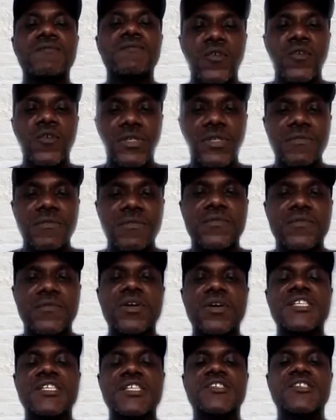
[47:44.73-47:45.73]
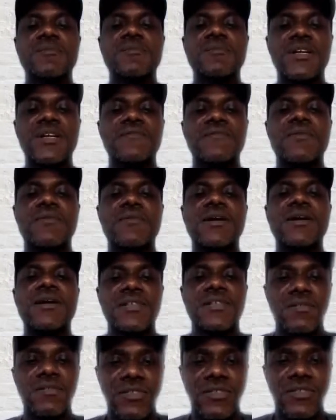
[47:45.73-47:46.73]
voting for is somebody from our
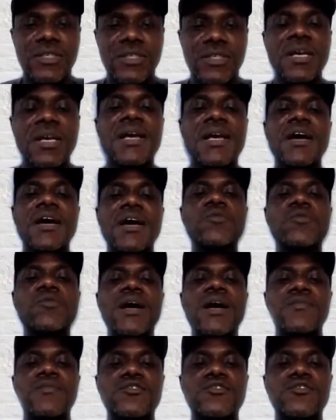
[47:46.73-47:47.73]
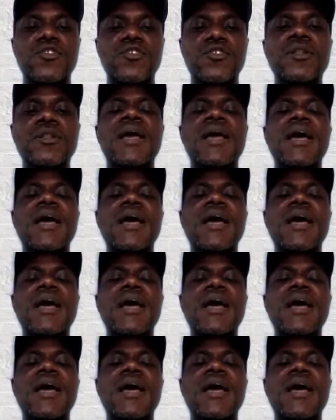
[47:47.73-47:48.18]
territory and we have control.